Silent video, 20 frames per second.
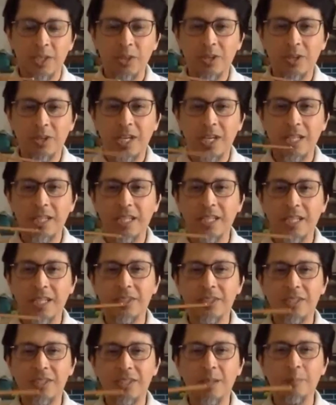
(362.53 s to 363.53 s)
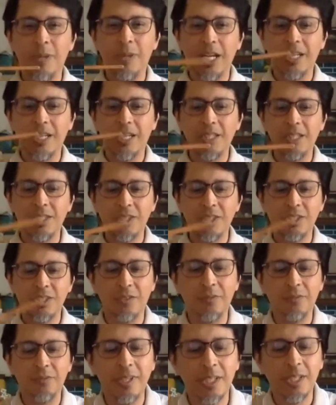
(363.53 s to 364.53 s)
You can eat 10 packages
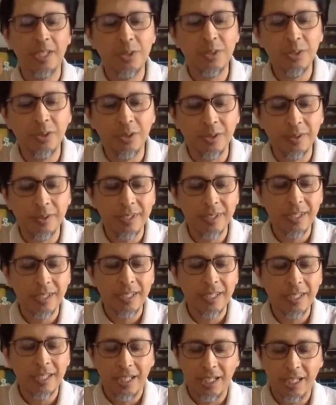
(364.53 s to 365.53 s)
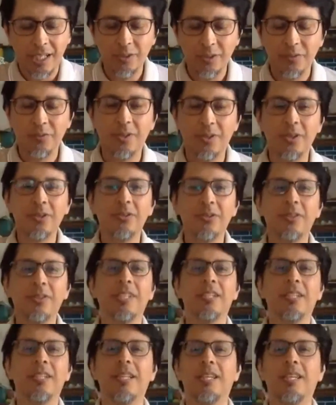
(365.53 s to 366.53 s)
of natto, and
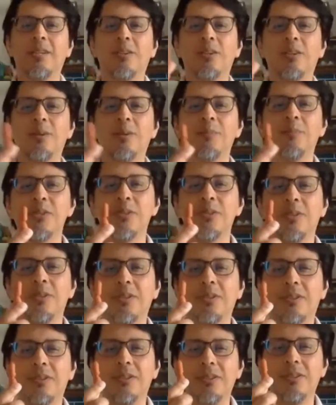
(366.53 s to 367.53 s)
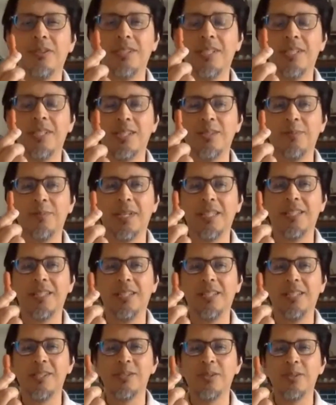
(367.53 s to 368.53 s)
unfortunately, almost all the natto
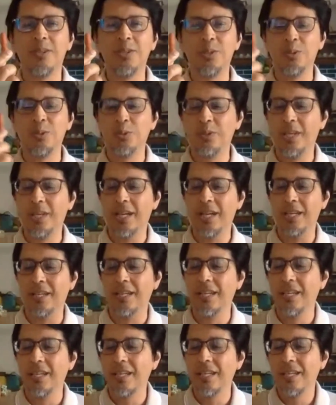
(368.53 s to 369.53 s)
bacteria is going to die.